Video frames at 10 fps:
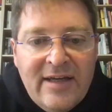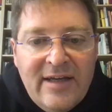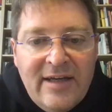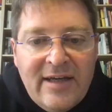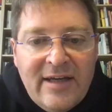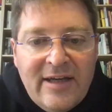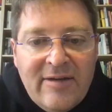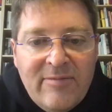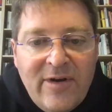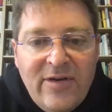
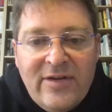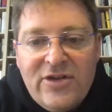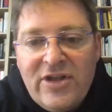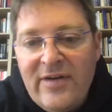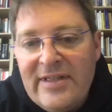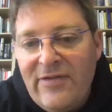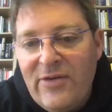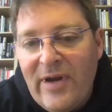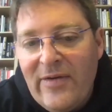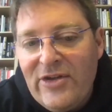Are you going to show us if you're
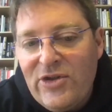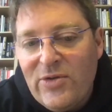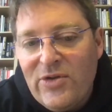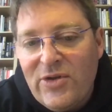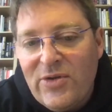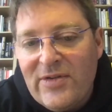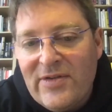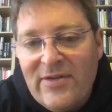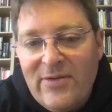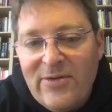wearing short
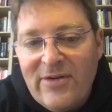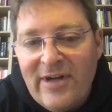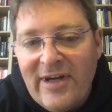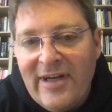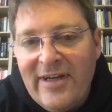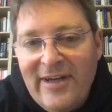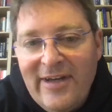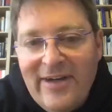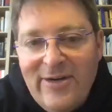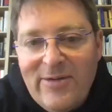shorts, or
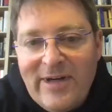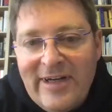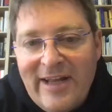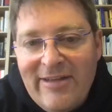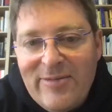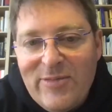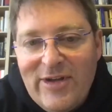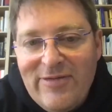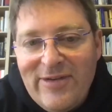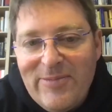what did Anthea
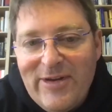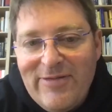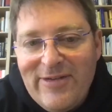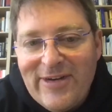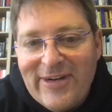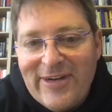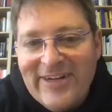brief you on?